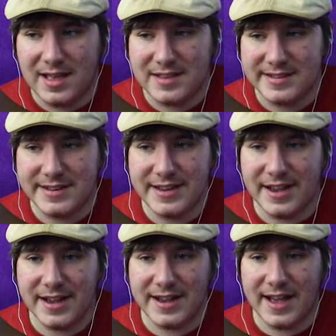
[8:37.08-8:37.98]

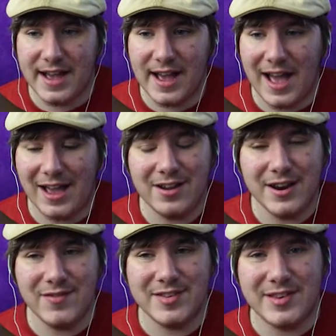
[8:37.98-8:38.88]
See, I could
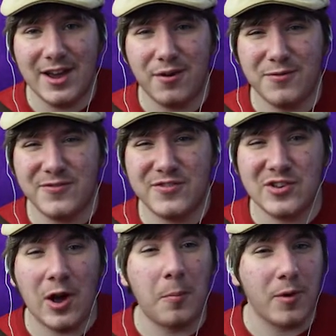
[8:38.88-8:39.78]
even see how
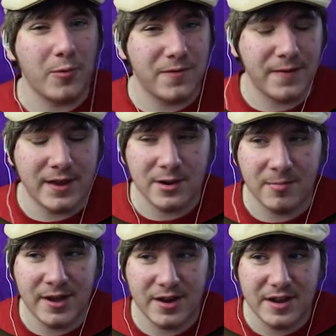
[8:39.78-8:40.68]
Sombra would fit into
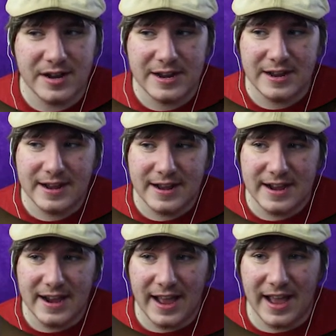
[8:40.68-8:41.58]
meta.
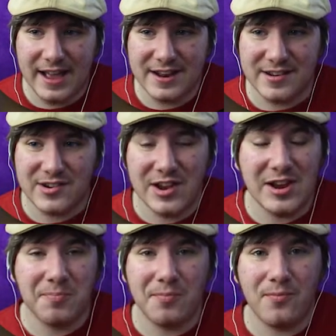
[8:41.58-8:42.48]
And
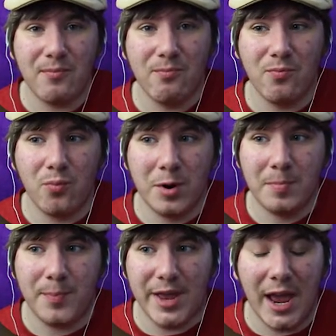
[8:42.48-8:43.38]
she
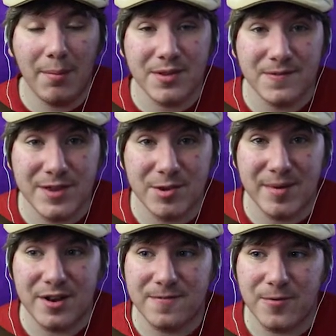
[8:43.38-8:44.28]
wouldn't be able to fit into
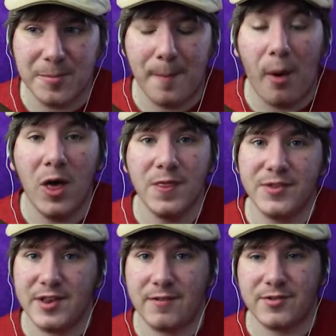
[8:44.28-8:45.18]
meta for
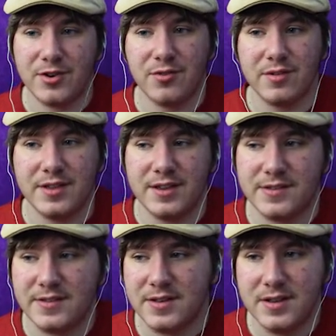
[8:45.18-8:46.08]
months after her release.